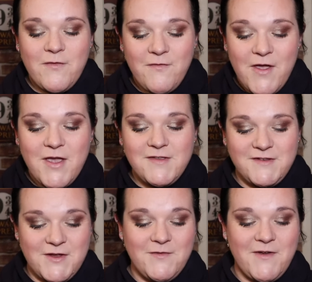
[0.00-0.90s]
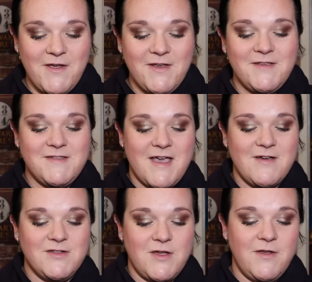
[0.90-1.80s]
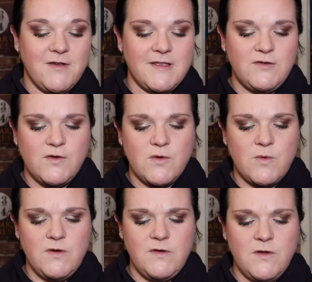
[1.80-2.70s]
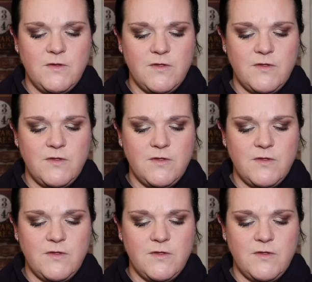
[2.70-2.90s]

the first two photos that I'll show you, because I took one, two,